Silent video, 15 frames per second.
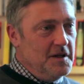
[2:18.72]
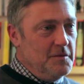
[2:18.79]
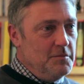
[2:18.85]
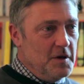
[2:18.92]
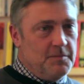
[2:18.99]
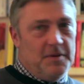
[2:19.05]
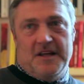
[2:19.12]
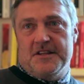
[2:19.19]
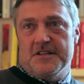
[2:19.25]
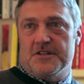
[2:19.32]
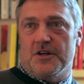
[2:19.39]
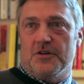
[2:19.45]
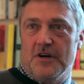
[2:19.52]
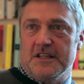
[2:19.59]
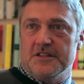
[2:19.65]
Macbeth is a
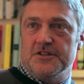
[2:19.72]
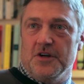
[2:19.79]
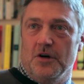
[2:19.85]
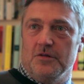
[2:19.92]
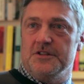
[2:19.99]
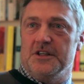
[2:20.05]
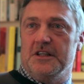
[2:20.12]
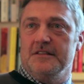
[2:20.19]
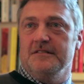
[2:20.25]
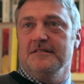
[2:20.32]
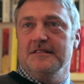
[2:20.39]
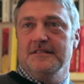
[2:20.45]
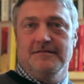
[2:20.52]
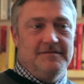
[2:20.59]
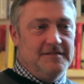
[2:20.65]
great soldier,
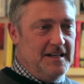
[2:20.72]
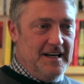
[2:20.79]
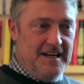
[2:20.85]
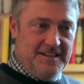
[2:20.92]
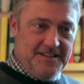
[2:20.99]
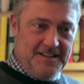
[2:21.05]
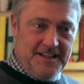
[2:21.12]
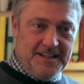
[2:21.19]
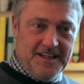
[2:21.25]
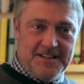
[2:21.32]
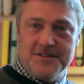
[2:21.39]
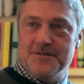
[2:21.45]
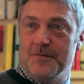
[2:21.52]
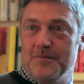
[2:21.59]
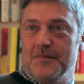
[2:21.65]
and he
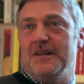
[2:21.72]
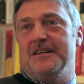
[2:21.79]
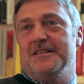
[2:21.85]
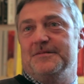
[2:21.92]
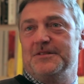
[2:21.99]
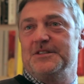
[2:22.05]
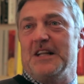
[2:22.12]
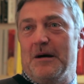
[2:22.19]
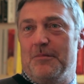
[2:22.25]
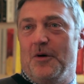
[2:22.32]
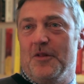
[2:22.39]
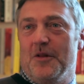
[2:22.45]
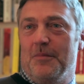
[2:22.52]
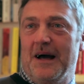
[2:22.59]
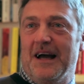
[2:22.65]
gets a slap
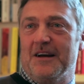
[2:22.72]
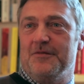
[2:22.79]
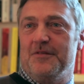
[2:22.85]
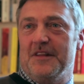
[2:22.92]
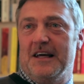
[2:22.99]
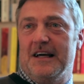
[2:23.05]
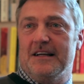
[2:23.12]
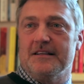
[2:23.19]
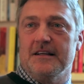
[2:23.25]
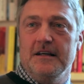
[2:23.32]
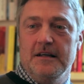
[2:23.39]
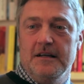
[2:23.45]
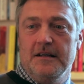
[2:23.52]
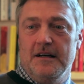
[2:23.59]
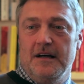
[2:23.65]
on the back for that.
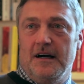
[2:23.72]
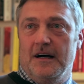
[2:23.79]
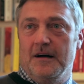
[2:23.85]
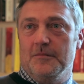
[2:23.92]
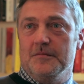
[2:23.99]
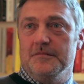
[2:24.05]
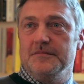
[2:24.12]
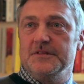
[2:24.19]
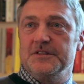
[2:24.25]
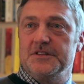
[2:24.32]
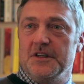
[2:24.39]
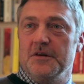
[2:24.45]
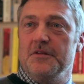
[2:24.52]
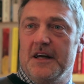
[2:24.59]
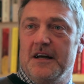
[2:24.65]

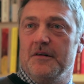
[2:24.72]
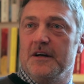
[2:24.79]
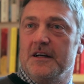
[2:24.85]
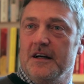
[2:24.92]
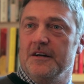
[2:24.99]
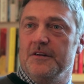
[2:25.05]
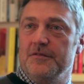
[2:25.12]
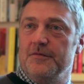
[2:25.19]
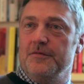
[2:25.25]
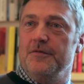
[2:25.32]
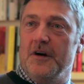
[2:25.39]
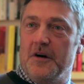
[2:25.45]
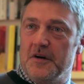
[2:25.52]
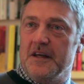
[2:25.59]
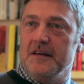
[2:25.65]
So they're a kind of
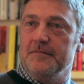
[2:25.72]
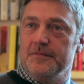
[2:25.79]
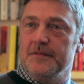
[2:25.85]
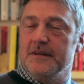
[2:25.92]
very,